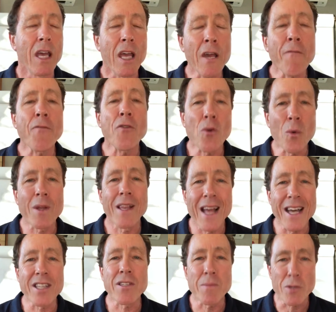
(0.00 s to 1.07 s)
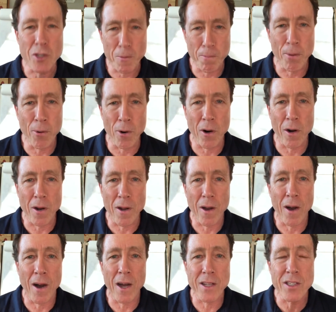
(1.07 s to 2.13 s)
If you would like some support
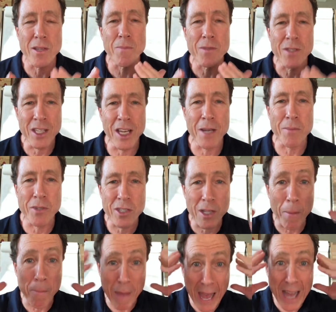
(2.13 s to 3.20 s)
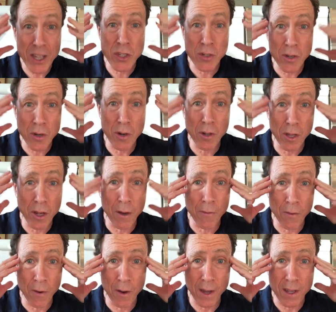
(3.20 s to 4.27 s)
on some tips to master your little
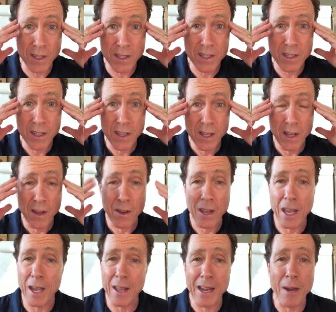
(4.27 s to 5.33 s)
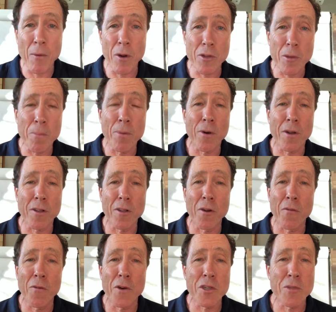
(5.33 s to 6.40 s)
voice, okay, I wrote the book
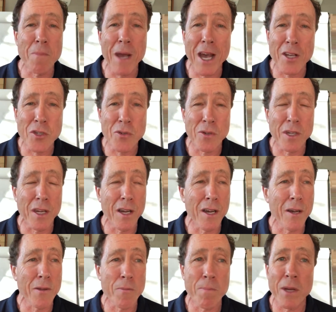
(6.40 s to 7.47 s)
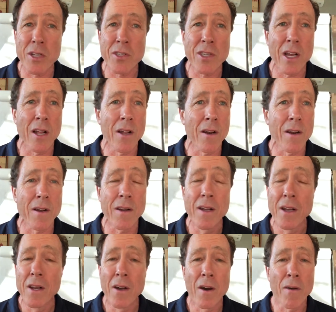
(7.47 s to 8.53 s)
Little Voice Mastery, bestseller in
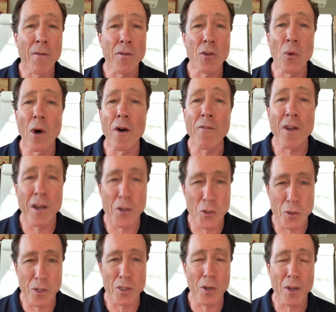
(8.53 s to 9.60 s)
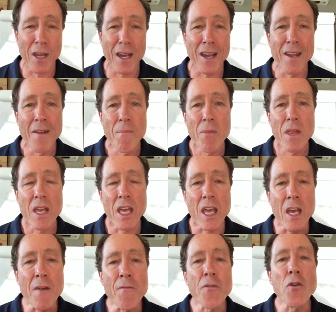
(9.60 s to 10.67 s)
over 12 countries, okay?
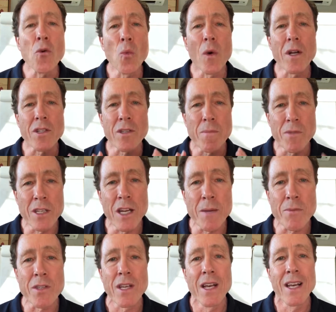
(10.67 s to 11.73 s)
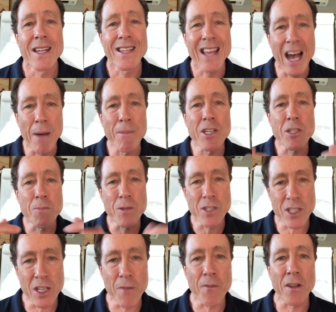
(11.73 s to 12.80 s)
If you want some tips, tell me
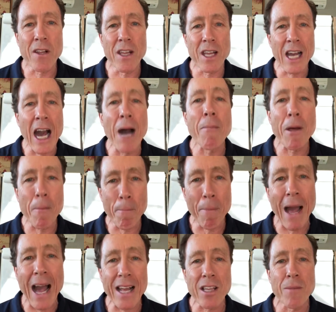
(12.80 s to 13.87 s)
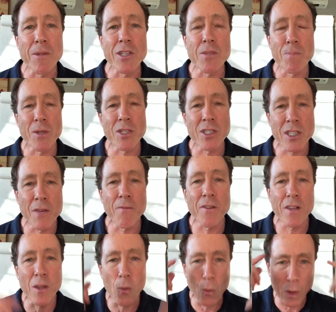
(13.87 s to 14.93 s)
specifically, comment back to me
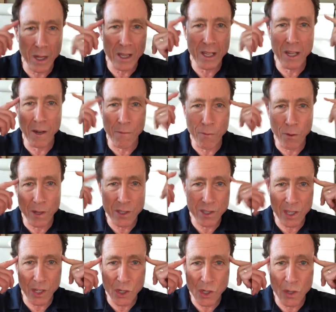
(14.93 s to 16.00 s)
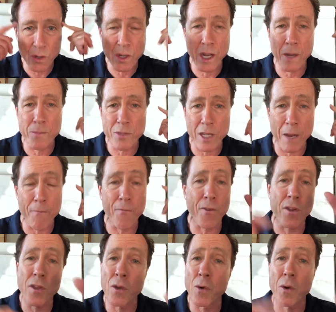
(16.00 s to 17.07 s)
specifically what little voice issue comes up
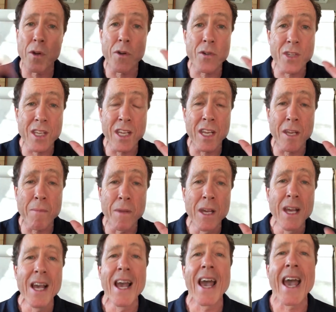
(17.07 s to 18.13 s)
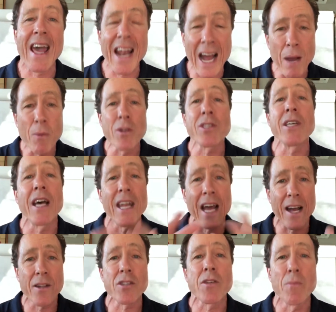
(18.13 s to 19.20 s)
for you or your team, and I will send
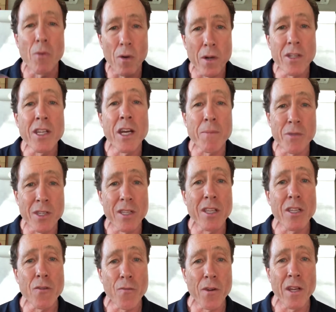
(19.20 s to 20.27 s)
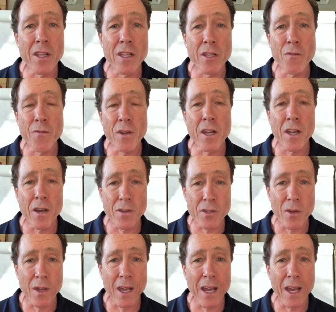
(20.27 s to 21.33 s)
out some more tips in these
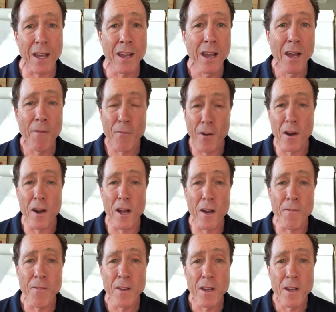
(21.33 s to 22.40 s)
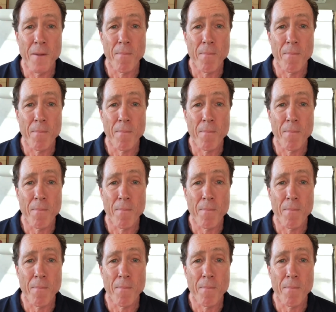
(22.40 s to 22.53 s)
videos, okay? Fair enough?